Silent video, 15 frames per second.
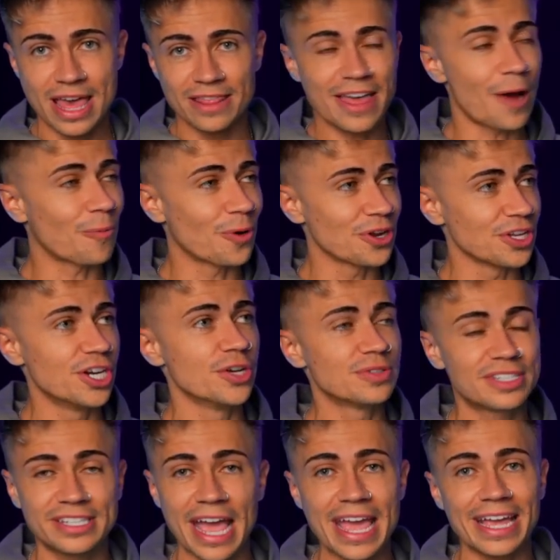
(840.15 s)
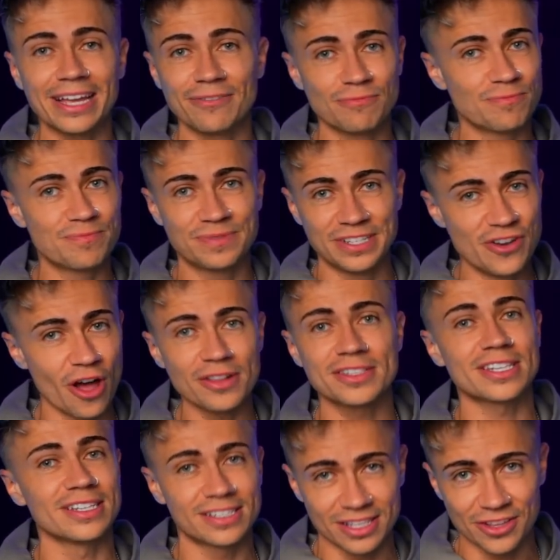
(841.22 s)
that were, saying
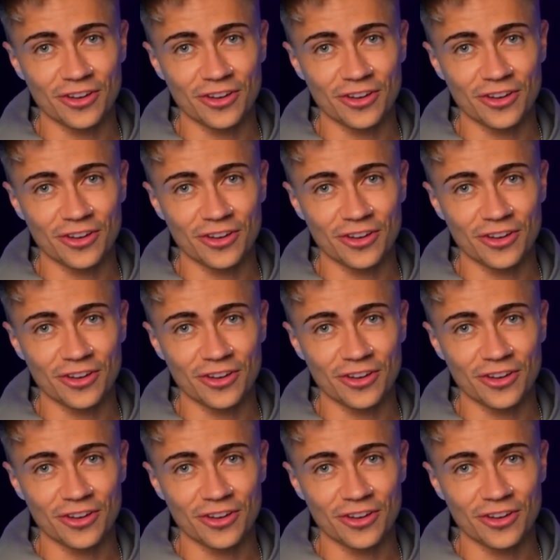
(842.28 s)
nonsense in the